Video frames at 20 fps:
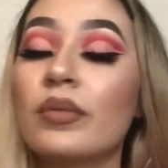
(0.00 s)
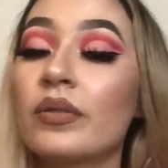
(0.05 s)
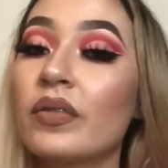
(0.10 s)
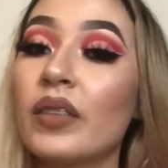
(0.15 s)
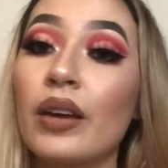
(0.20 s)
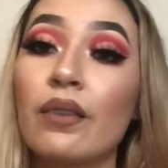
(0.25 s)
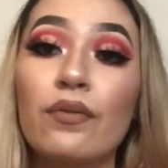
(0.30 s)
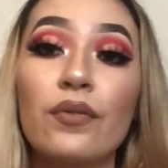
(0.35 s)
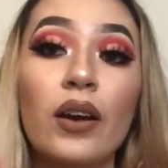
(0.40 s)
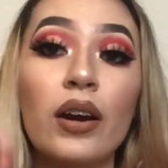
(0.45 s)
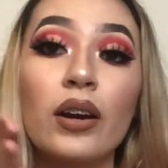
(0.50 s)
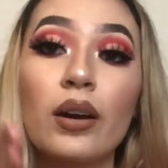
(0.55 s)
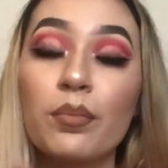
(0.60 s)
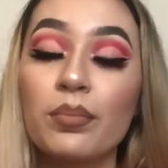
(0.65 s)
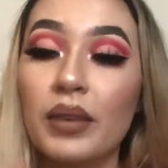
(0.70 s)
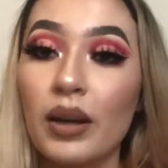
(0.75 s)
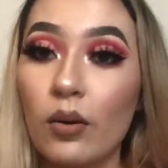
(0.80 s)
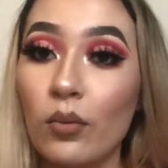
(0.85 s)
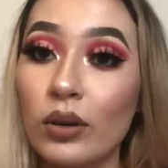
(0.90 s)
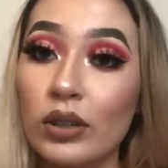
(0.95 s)
They fuck up
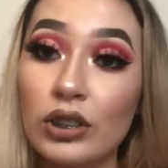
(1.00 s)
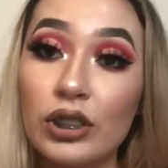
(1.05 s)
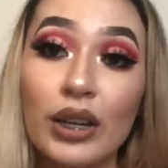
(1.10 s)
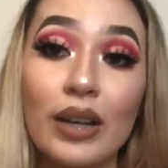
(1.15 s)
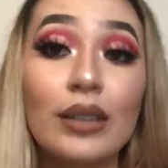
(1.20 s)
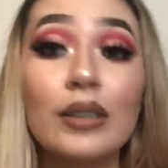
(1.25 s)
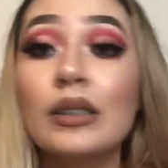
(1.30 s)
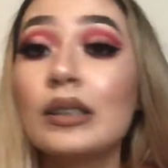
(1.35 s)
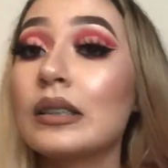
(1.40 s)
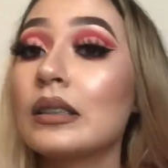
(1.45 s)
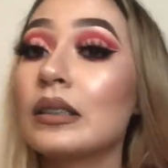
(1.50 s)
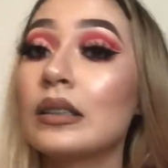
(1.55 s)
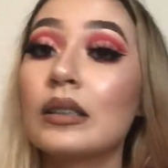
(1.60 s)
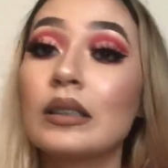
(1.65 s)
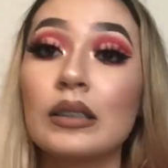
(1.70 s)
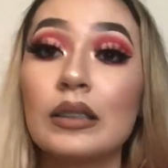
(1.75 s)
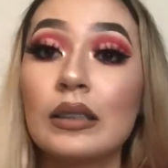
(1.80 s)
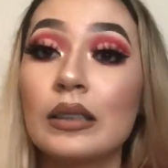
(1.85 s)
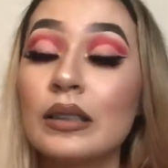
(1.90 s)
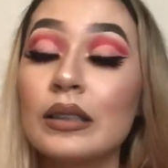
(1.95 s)
that one chance,
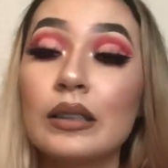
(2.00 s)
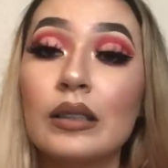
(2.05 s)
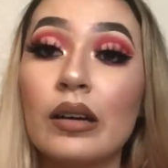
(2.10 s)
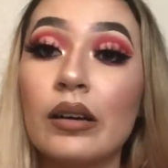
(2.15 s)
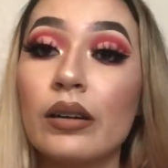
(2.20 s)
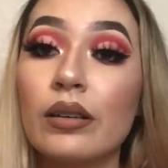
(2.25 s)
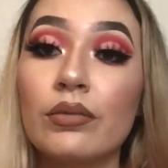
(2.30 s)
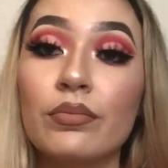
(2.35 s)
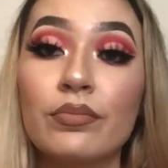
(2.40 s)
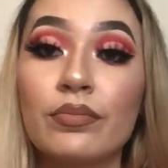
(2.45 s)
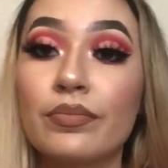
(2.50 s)
done.